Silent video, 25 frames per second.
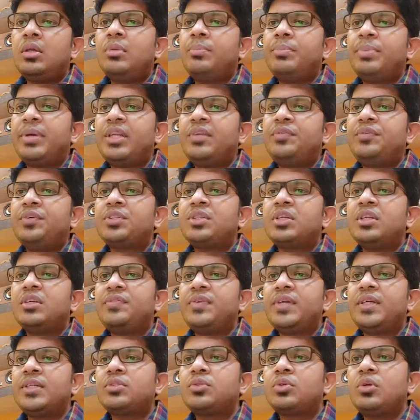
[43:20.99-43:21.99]
Beneficial
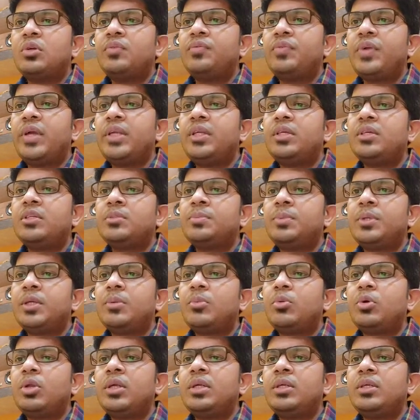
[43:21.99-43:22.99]
effects on various
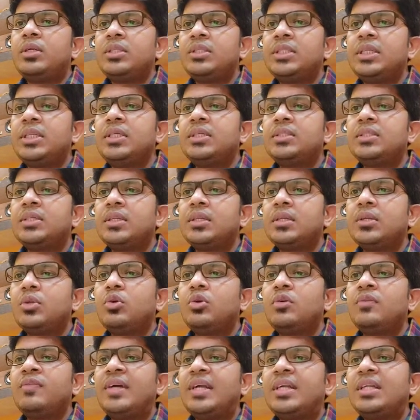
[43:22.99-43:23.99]
metabolic disease
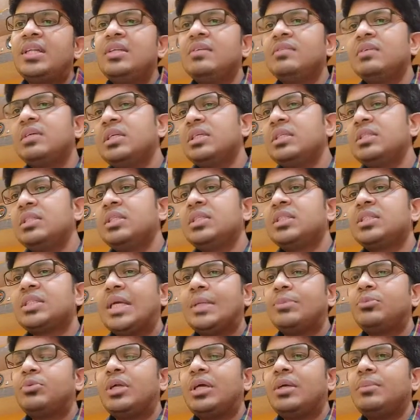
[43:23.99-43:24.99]
include fatty liver disease,
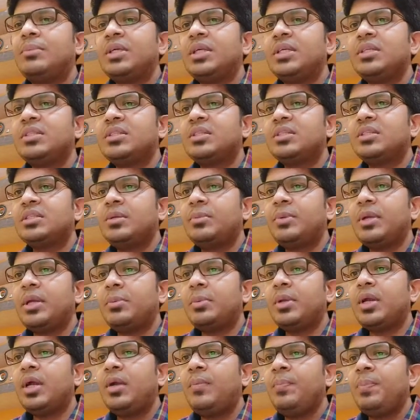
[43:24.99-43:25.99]
type 2 diabetes,
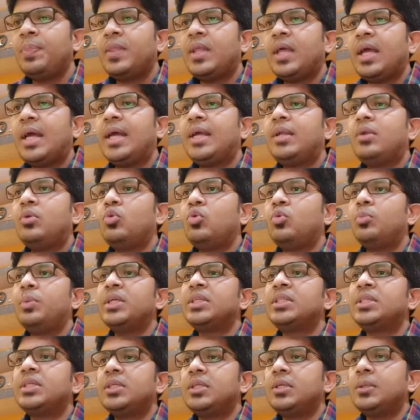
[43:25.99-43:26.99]
dyslipidemia and
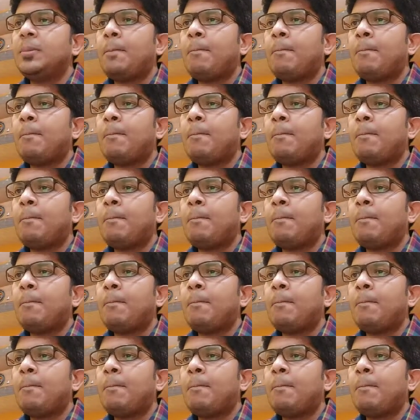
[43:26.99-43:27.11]
obesity.